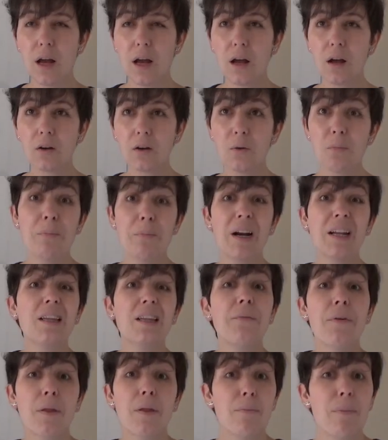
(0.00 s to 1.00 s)

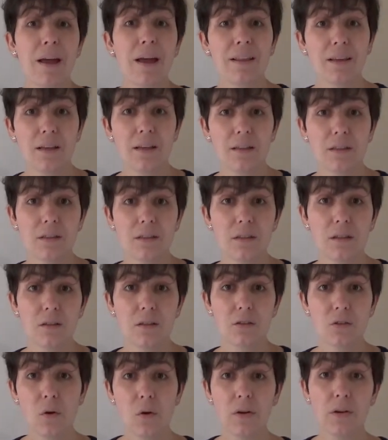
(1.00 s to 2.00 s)
comparative advantage,
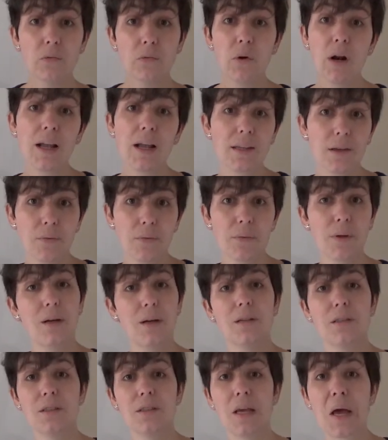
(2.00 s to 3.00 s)
so in relative
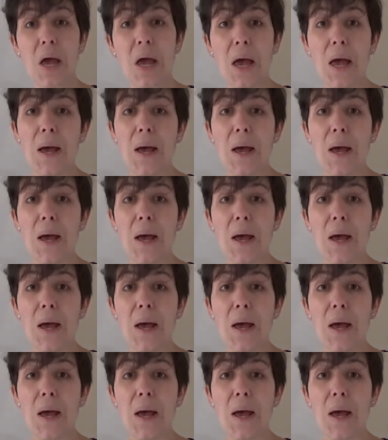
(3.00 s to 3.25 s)
terms.